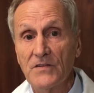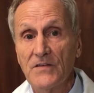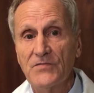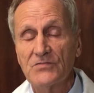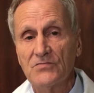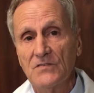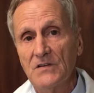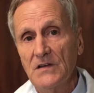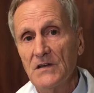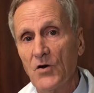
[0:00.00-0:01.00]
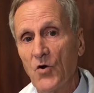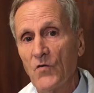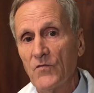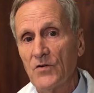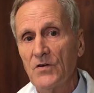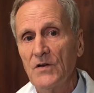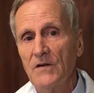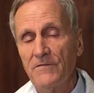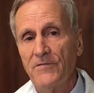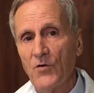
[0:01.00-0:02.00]
If it's over
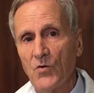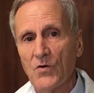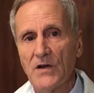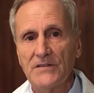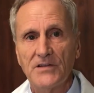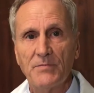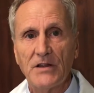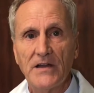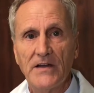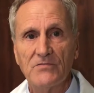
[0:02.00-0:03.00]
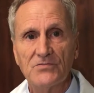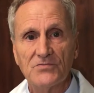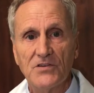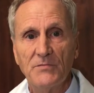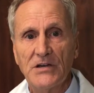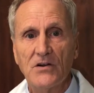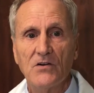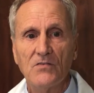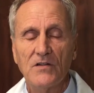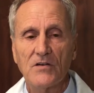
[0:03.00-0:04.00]
4, I typically have her just give me a
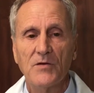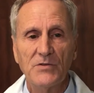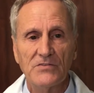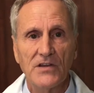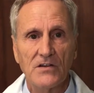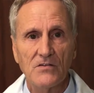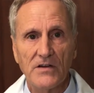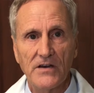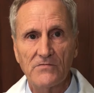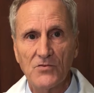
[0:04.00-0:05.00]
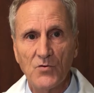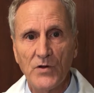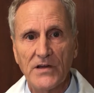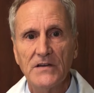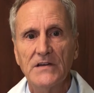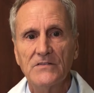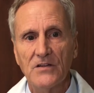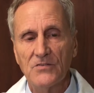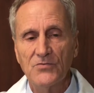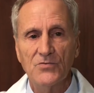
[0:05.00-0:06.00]
call and I'll come in and take a look at it real quick.
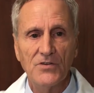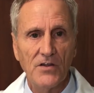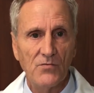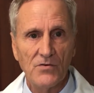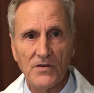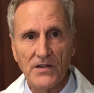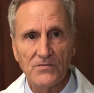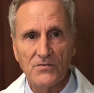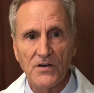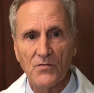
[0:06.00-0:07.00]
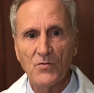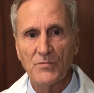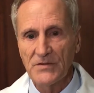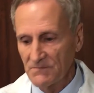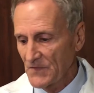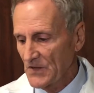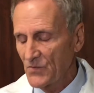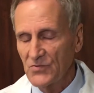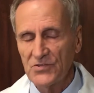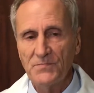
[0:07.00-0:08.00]
Tell her to do another one or not do another one, but
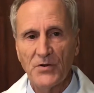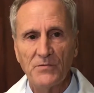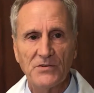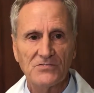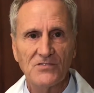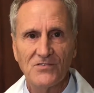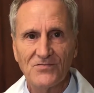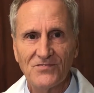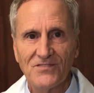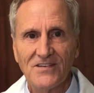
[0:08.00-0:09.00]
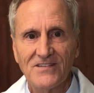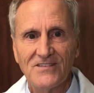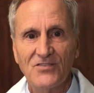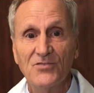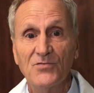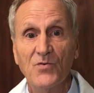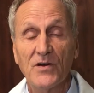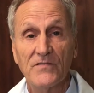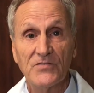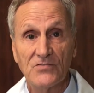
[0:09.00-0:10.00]
she pretty much knows to do
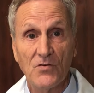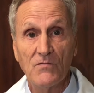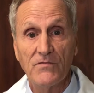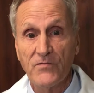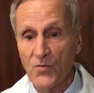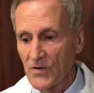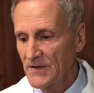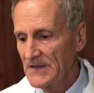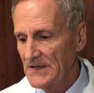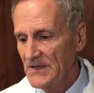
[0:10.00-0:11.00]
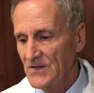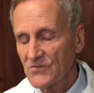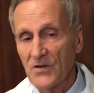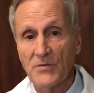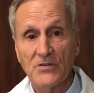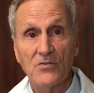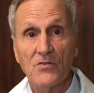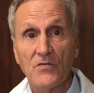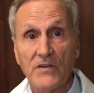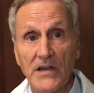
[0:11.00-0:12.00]
one if it's over 4. So I'm going to
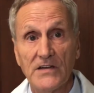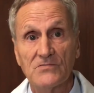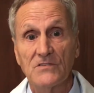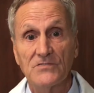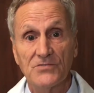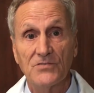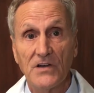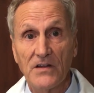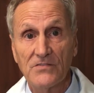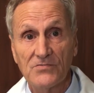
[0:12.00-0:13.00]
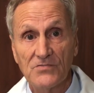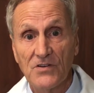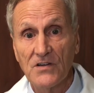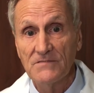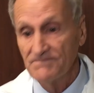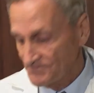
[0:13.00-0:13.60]
turn it over to Ashley to show you how this is done.